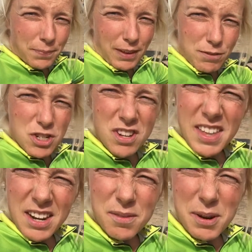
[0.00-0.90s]
If you do
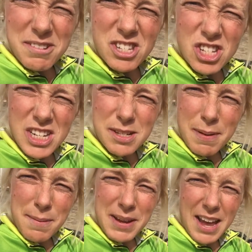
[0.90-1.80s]
that, I might suggest
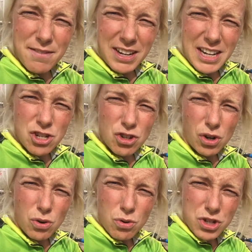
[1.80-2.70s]
maybe having an extra
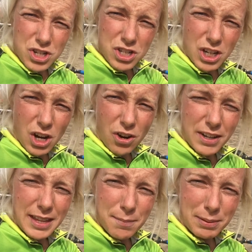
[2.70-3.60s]
cord just
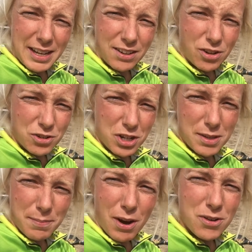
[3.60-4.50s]
securing that bladder onto
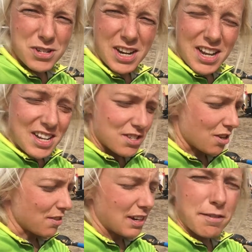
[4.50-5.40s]
the boat,
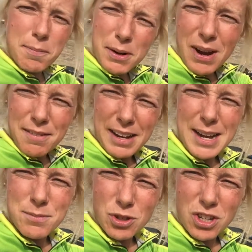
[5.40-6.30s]
so that if a big wave
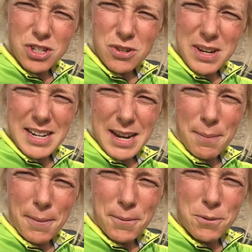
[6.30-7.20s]
comes or you do end
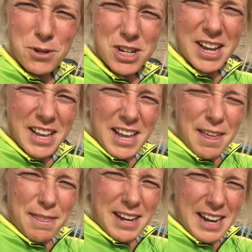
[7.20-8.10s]
up in the water,
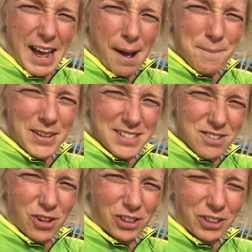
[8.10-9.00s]
then
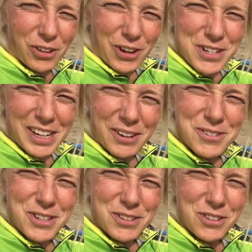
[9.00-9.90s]
you're not going to
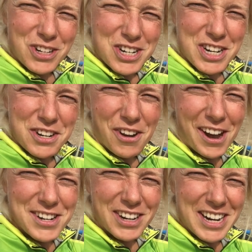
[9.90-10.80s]
lose your nutrition and your
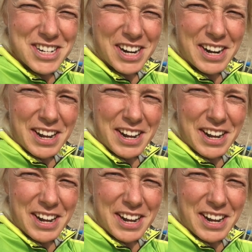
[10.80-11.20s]
hydration.